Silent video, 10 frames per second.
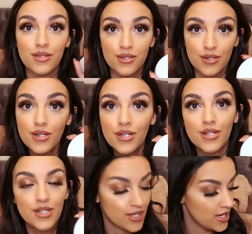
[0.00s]
so
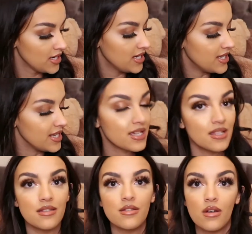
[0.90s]
good, and you
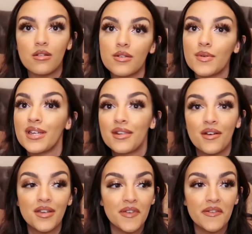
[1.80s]
can talk to it and
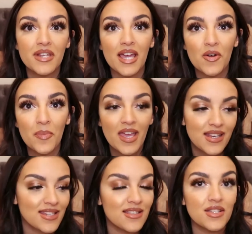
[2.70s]
not even have to get out of bed,
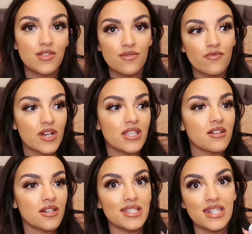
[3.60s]
so it's really
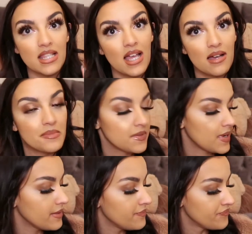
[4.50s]
good as an alarm as
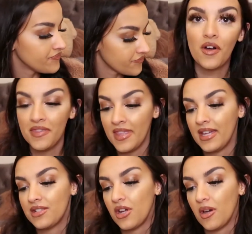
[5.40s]
well. On
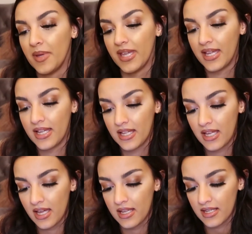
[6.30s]
that
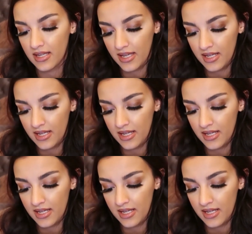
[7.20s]
topic, I